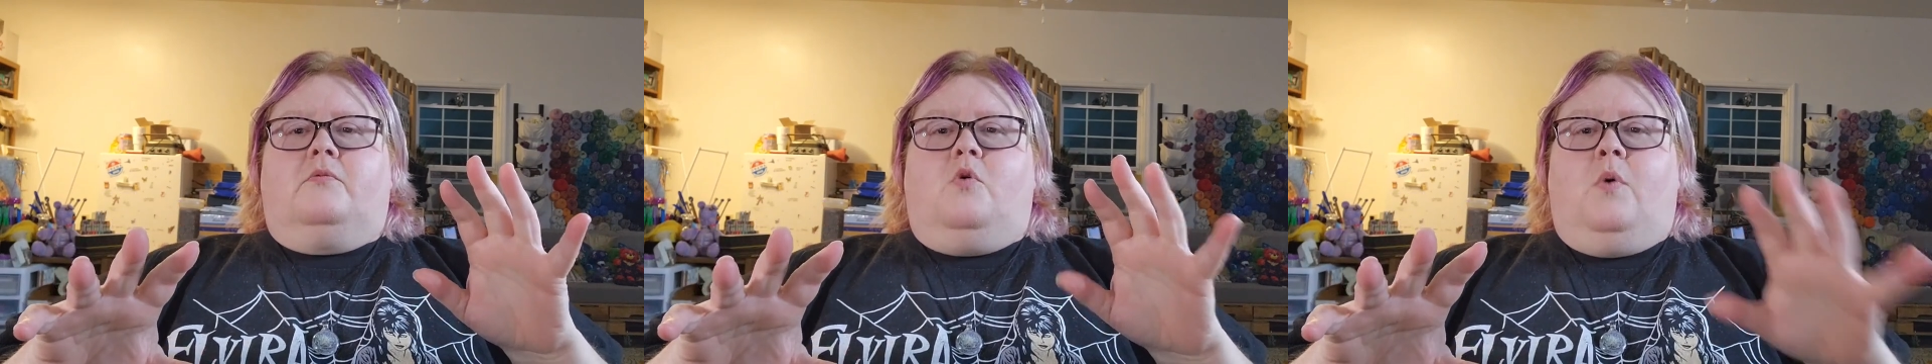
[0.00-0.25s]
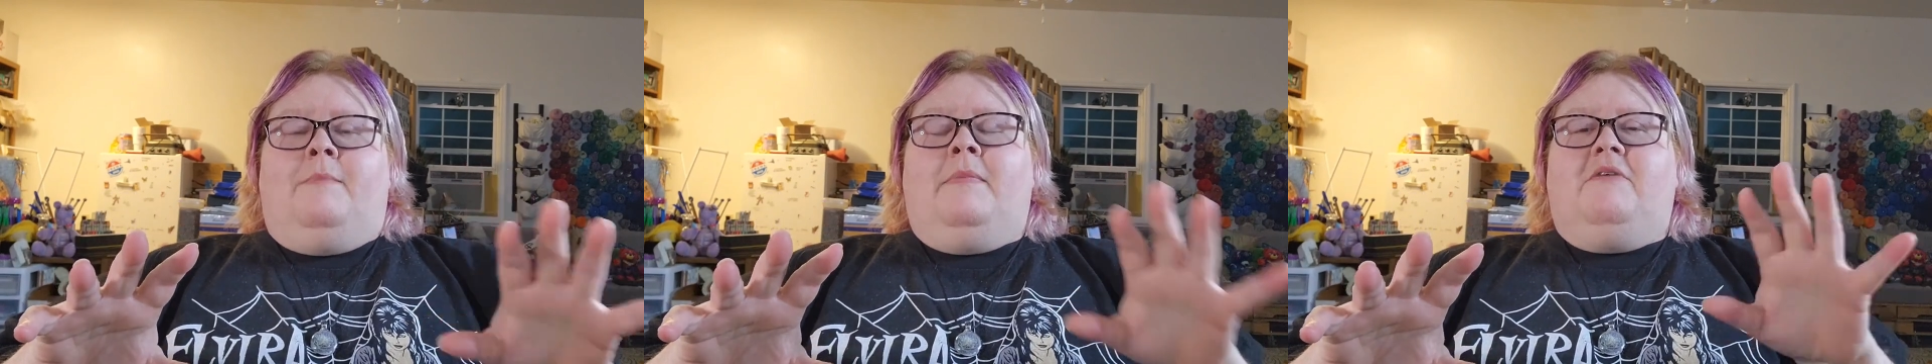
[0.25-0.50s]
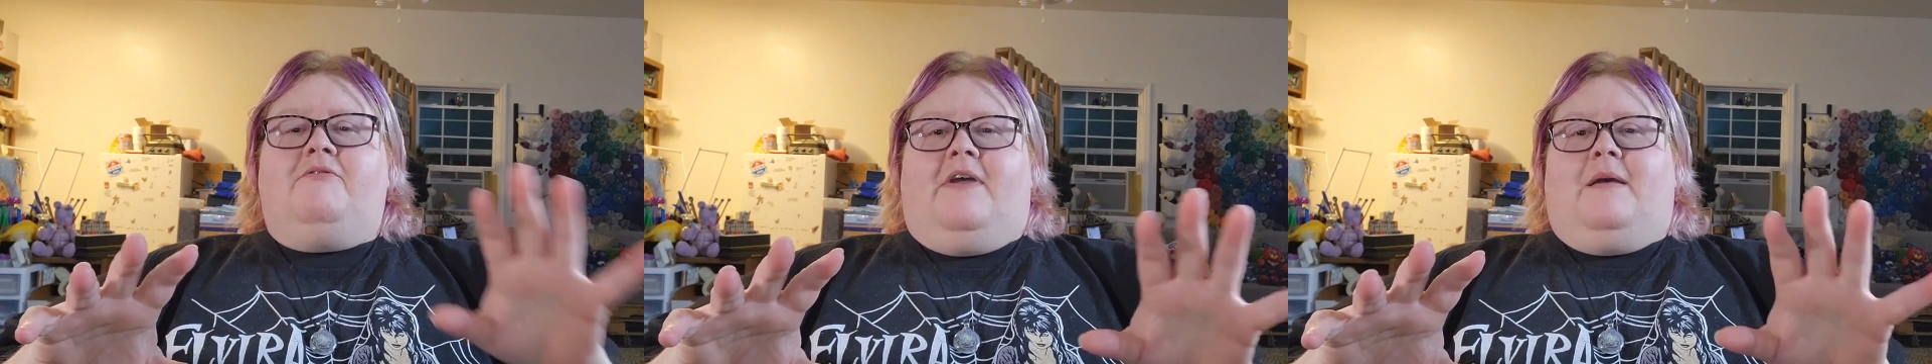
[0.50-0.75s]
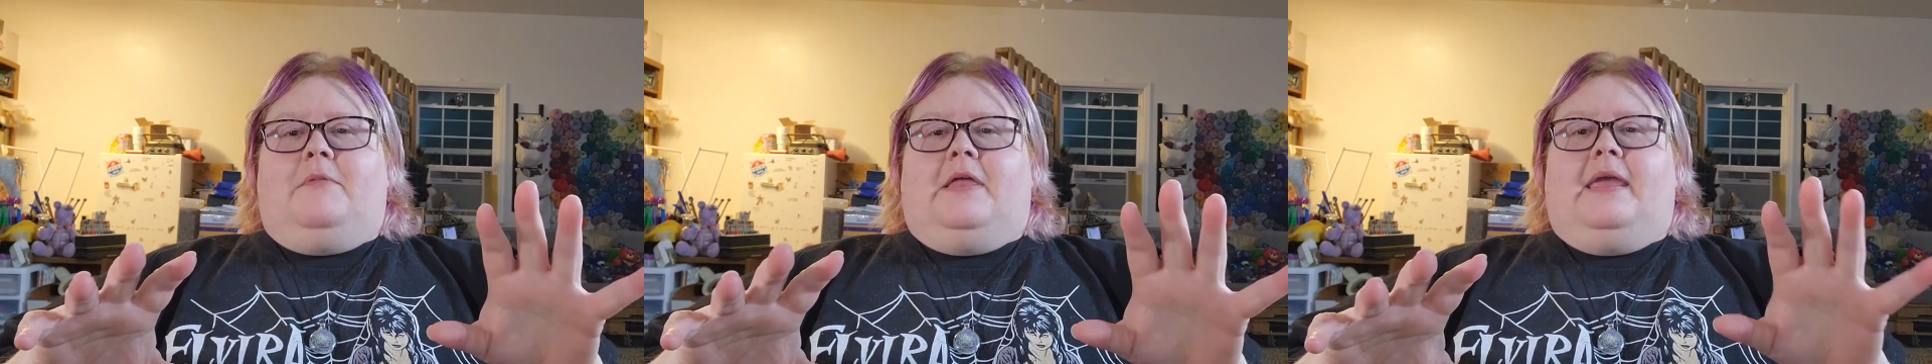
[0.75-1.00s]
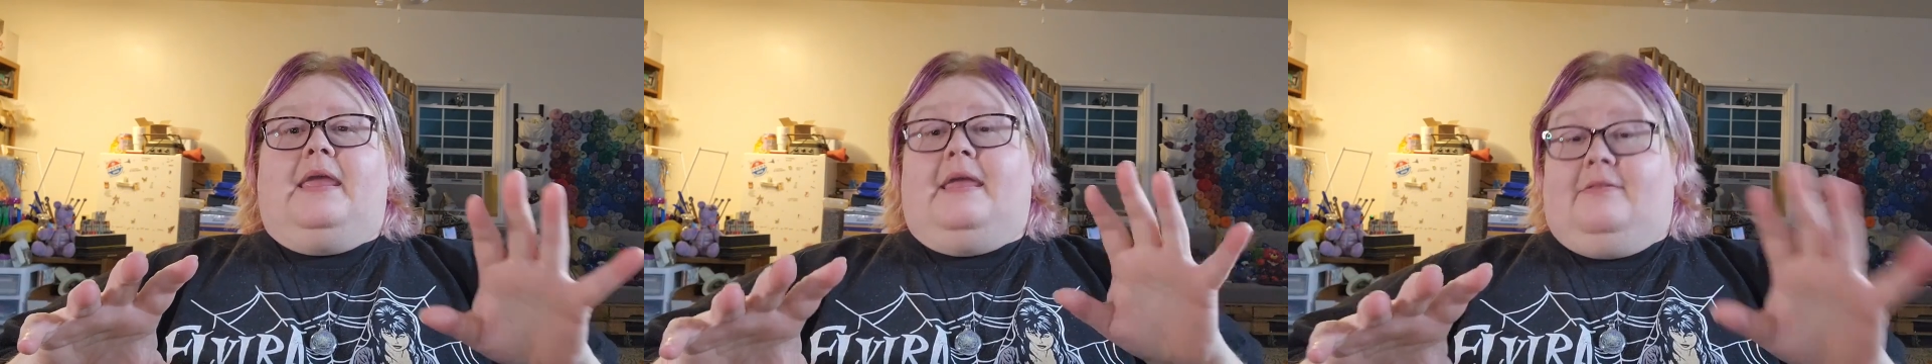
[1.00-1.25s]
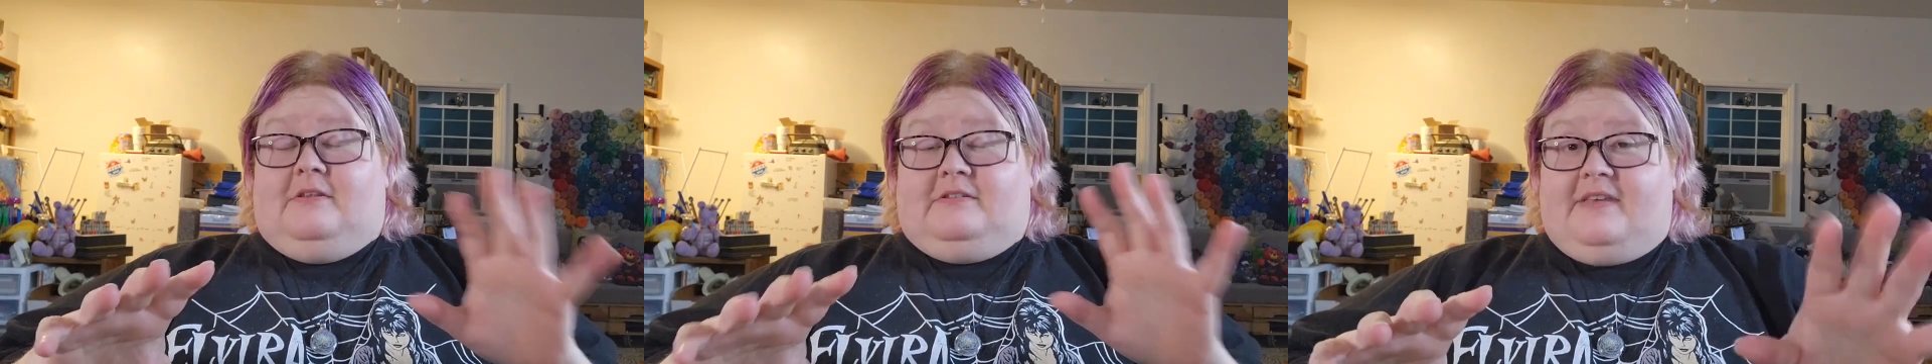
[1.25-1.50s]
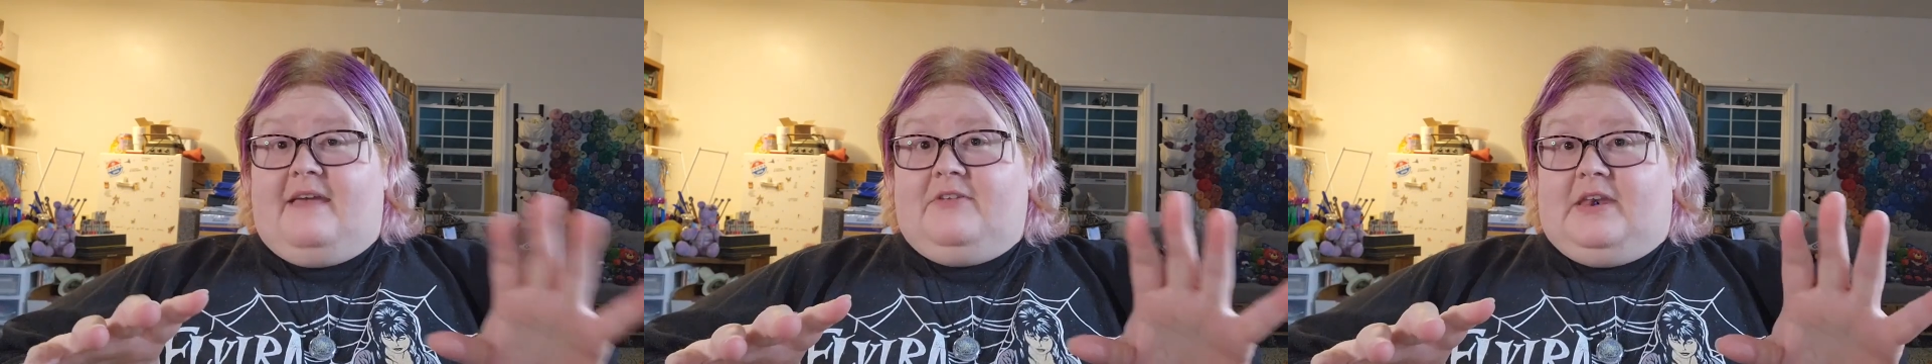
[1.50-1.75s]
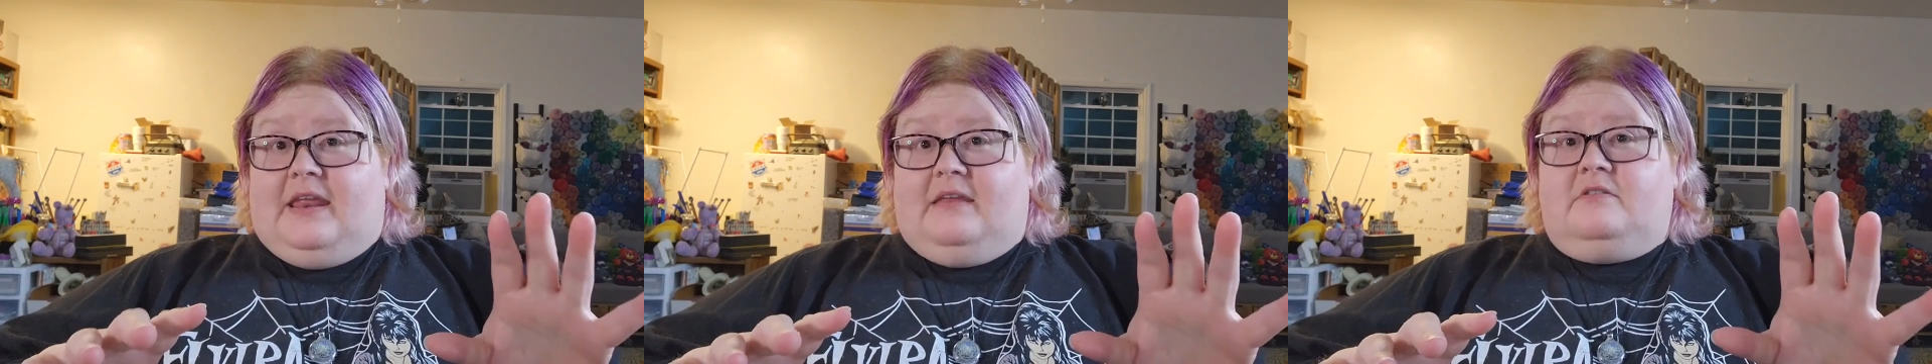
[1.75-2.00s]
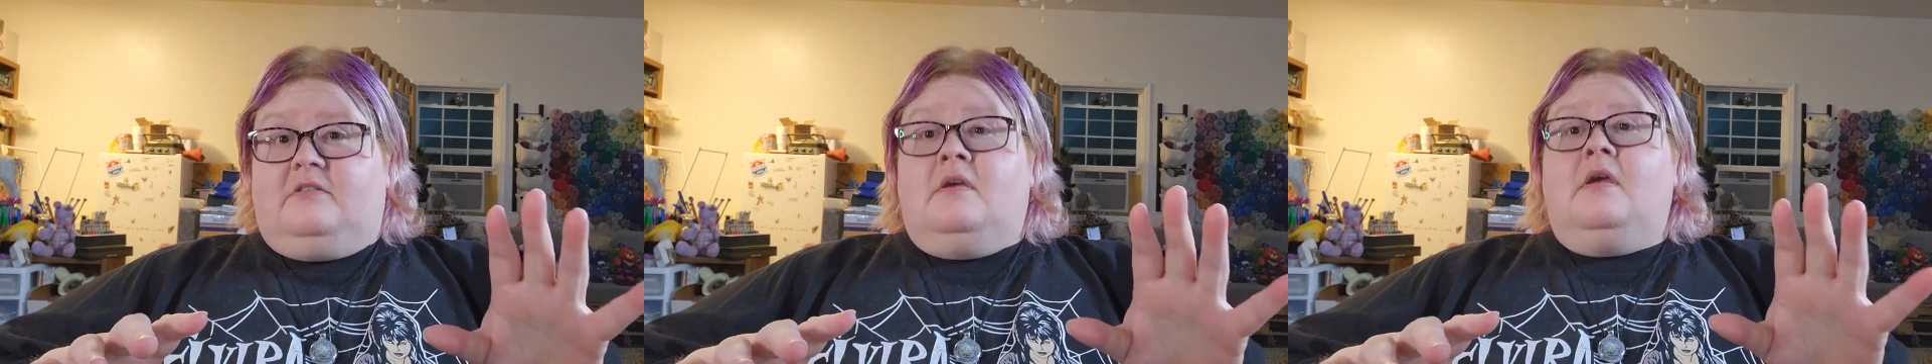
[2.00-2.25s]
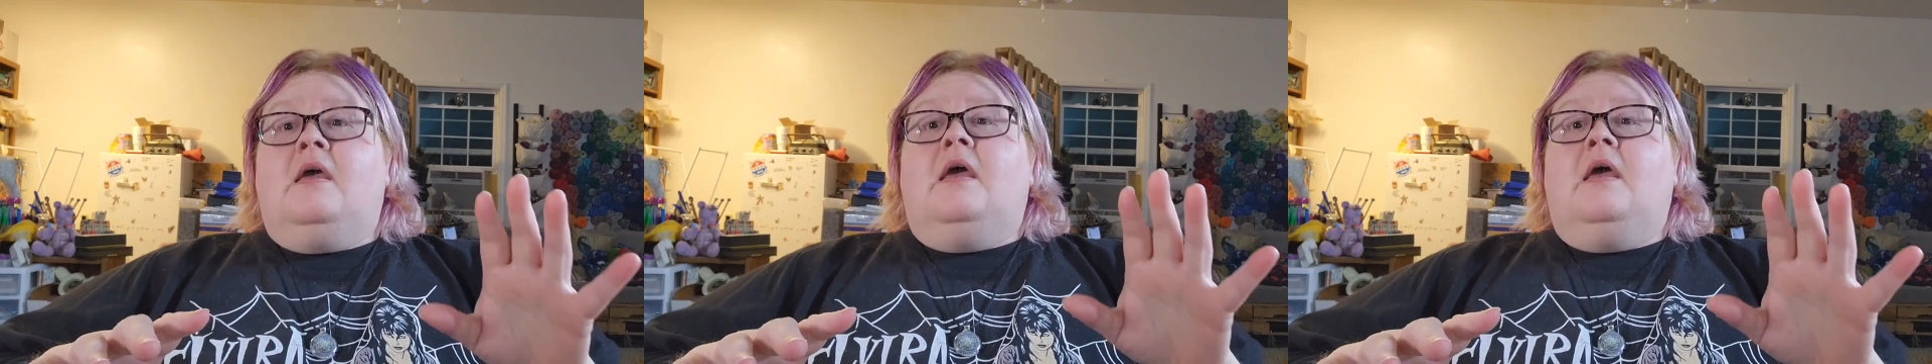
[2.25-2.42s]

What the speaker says: Quimby family in the 70s,